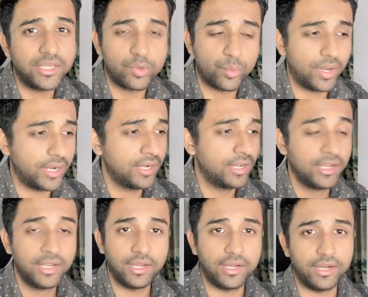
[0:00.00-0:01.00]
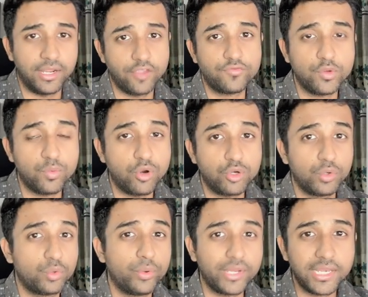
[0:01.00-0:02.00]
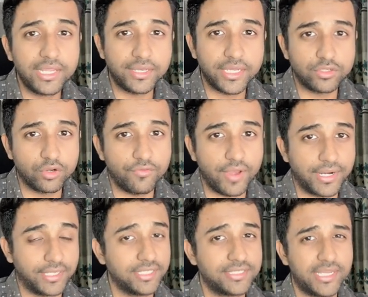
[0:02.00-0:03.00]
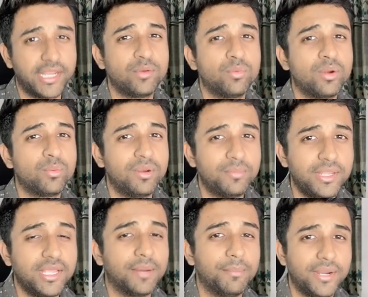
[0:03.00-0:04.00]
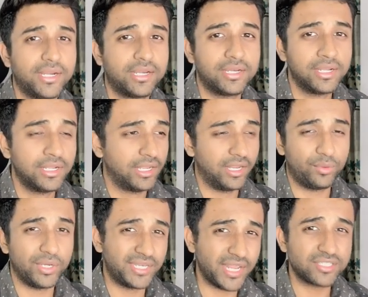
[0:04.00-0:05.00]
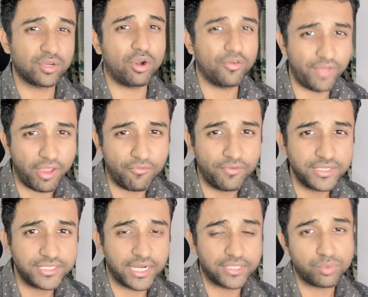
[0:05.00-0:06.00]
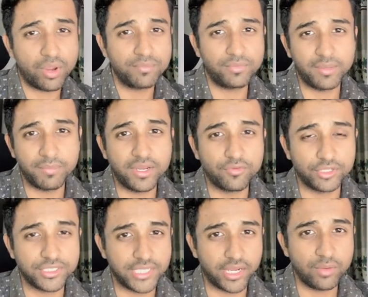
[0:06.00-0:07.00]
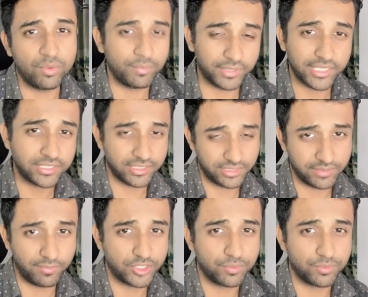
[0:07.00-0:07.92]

one if you want to quickly create your fan art. The second one will be a bit, it takes a lot of efforts. That's why I'm keeping it for the second one, but this is much more